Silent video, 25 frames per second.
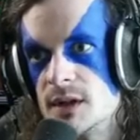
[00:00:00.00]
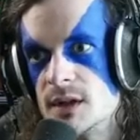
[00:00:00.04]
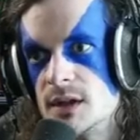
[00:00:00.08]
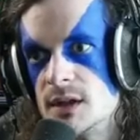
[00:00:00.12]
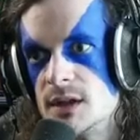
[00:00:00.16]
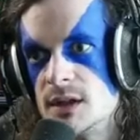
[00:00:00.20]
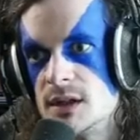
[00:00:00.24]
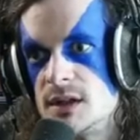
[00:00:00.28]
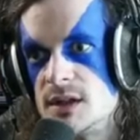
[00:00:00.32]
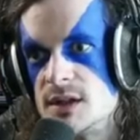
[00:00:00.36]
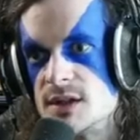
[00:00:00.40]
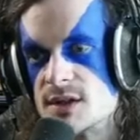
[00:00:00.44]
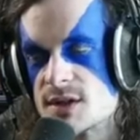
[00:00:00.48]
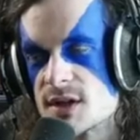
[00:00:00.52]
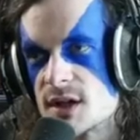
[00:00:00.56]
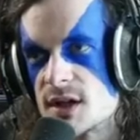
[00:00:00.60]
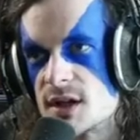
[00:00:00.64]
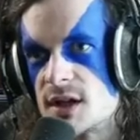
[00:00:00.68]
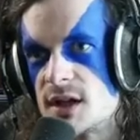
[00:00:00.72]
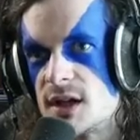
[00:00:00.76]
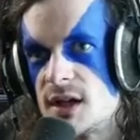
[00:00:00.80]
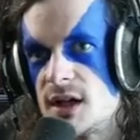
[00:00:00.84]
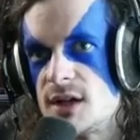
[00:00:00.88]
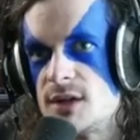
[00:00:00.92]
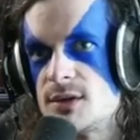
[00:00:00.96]
He's got a
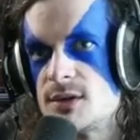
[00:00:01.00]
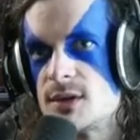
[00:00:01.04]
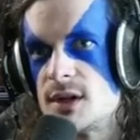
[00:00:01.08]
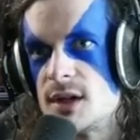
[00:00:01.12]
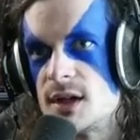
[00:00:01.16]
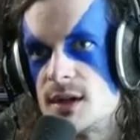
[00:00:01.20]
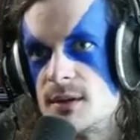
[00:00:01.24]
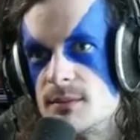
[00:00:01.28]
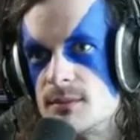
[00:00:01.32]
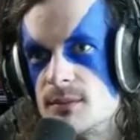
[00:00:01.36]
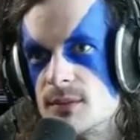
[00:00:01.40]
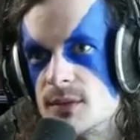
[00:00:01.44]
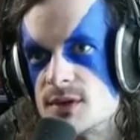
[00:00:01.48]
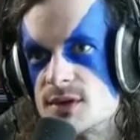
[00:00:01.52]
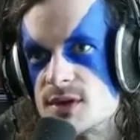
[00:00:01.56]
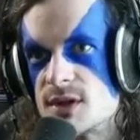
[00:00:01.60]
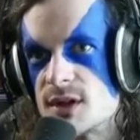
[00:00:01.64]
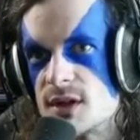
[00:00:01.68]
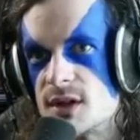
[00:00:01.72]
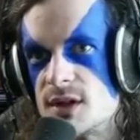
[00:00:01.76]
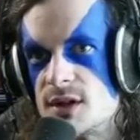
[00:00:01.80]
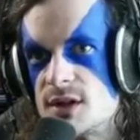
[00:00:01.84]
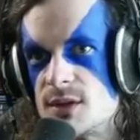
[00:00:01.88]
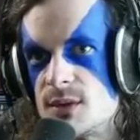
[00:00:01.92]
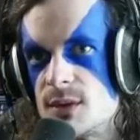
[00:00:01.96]
Hydra now. What's he
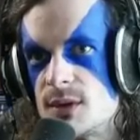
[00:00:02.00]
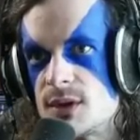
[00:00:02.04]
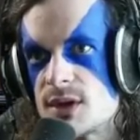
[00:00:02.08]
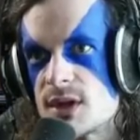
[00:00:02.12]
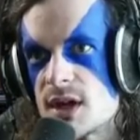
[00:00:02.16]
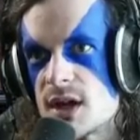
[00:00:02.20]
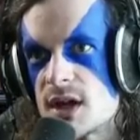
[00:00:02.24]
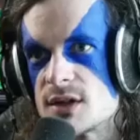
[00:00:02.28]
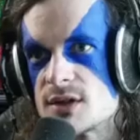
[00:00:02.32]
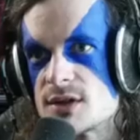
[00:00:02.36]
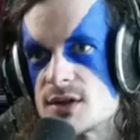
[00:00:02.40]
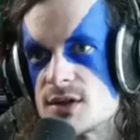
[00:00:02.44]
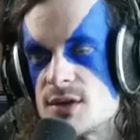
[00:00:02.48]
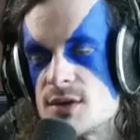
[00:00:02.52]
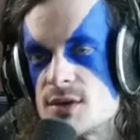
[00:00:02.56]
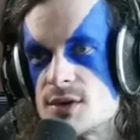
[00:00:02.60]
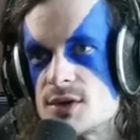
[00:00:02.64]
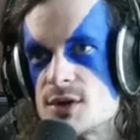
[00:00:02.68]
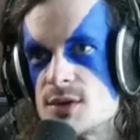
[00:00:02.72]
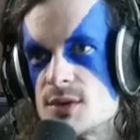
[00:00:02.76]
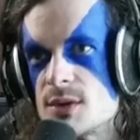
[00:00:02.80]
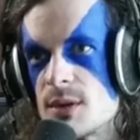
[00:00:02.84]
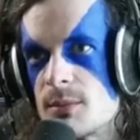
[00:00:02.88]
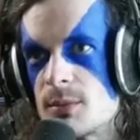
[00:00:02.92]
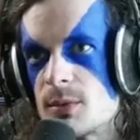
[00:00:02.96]
going to do with that? Two two
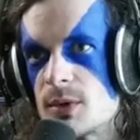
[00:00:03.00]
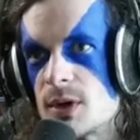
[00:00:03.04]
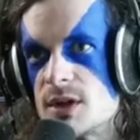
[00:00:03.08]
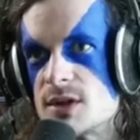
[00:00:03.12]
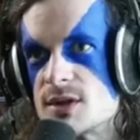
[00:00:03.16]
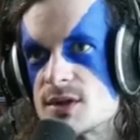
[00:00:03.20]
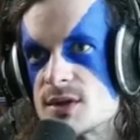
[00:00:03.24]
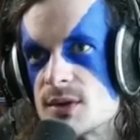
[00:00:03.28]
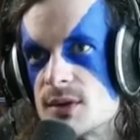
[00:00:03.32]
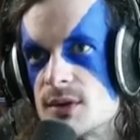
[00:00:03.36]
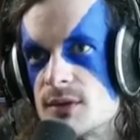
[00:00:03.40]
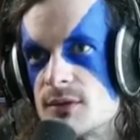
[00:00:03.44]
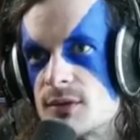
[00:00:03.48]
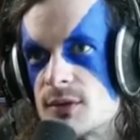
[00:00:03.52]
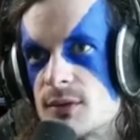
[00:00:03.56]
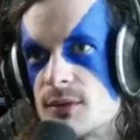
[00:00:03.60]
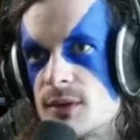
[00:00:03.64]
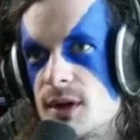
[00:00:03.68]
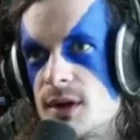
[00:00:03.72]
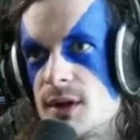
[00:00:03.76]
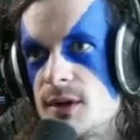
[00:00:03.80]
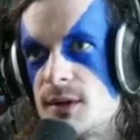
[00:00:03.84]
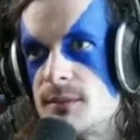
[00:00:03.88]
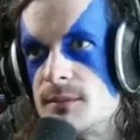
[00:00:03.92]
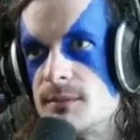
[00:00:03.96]
upgrades going for
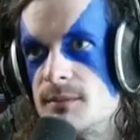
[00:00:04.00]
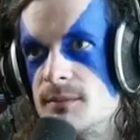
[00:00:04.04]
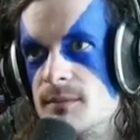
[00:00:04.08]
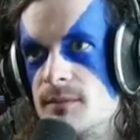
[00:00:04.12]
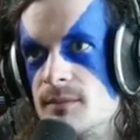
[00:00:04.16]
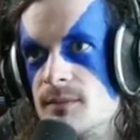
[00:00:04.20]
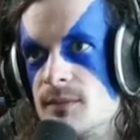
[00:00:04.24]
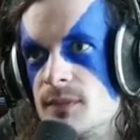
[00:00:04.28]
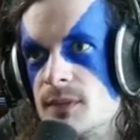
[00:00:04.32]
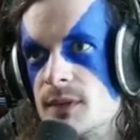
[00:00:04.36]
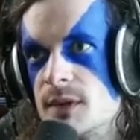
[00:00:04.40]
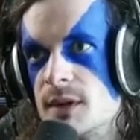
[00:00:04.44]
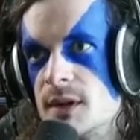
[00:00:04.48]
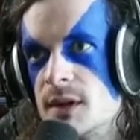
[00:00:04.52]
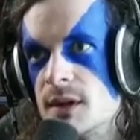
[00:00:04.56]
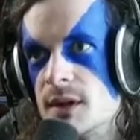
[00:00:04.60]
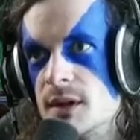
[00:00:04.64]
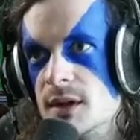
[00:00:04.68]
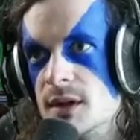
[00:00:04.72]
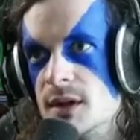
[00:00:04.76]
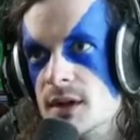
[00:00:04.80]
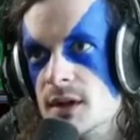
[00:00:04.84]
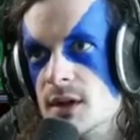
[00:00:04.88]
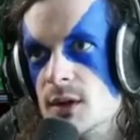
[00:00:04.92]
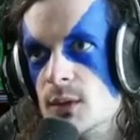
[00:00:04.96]
Reynor.
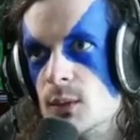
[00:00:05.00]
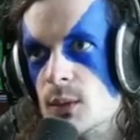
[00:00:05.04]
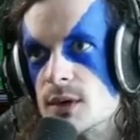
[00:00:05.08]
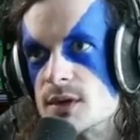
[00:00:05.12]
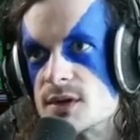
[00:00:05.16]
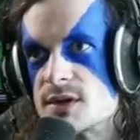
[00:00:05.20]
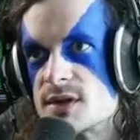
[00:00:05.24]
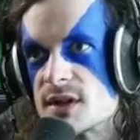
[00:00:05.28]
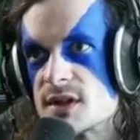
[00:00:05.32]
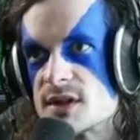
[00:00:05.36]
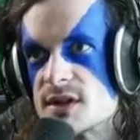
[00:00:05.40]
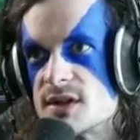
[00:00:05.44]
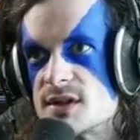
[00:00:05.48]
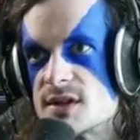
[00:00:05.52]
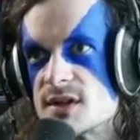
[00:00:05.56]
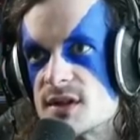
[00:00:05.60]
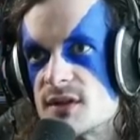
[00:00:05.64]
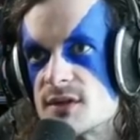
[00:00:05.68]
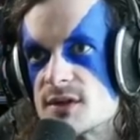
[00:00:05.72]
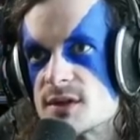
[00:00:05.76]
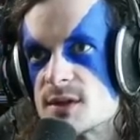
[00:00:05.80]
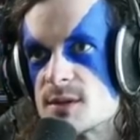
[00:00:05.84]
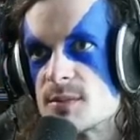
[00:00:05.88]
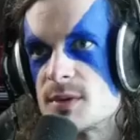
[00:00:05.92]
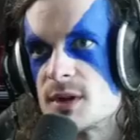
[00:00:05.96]
one sixty-seven
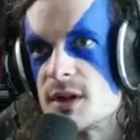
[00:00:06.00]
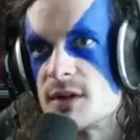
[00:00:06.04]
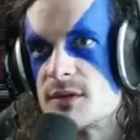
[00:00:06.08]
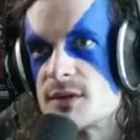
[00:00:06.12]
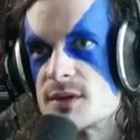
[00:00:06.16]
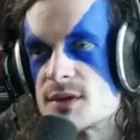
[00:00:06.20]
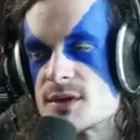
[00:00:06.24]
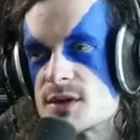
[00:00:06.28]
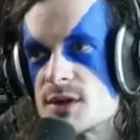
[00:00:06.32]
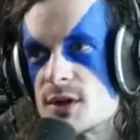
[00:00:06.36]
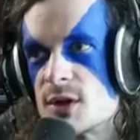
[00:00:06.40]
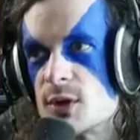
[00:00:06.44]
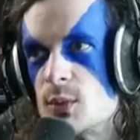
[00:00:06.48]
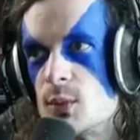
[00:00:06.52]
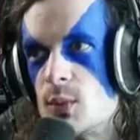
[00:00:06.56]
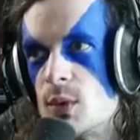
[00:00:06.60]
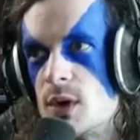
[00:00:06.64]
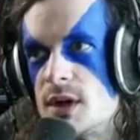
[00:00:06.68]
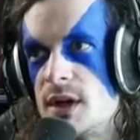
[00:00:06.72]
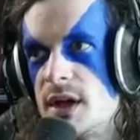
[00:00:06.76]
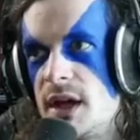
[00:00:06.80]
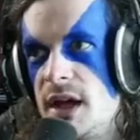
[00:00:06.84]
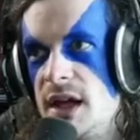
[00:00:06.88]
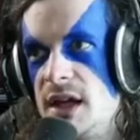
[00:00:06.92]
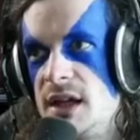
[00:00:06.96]
supply for Serral, one
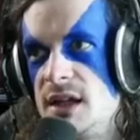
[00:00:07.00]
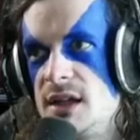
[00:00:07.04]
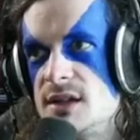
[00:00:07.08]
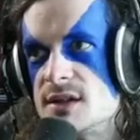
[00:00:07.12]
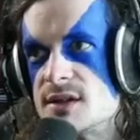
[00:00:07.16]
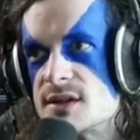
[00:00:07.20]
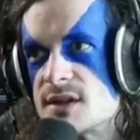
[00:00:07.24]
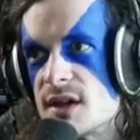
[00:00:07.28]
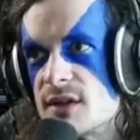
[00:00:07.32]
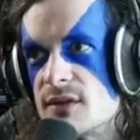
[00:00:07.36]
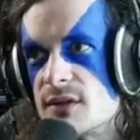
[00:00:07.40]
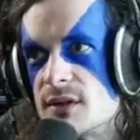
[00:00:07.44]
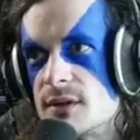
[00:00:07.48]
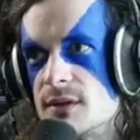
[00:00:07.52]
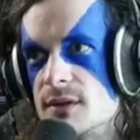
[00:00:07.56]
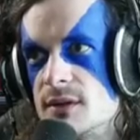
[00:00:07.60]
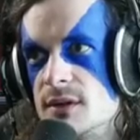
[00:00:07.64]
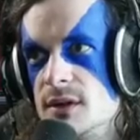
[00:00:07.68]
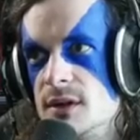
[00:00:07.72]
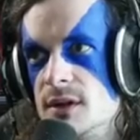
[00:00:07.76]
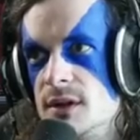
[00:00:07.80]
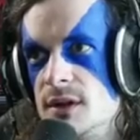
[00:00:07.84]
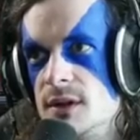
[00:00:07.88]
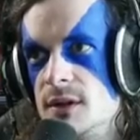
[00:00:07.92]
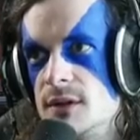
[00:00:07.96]
eighty-seven
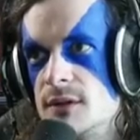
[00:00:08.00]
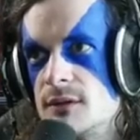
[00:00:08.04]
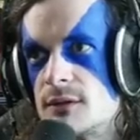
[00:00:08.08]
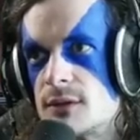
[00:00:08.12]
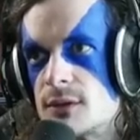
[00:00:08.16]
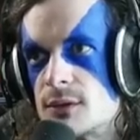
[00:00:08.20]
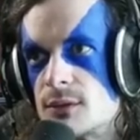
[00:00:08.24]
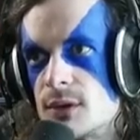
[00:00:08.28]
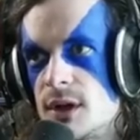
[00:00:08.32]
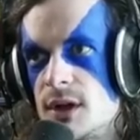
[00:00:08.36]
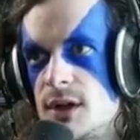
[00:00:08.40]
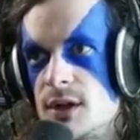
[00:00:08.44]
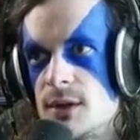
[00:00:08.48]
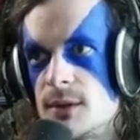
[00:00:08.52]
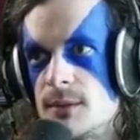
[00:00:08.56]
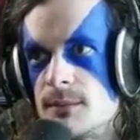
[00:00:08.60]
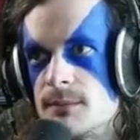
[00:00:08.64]
for Reynor.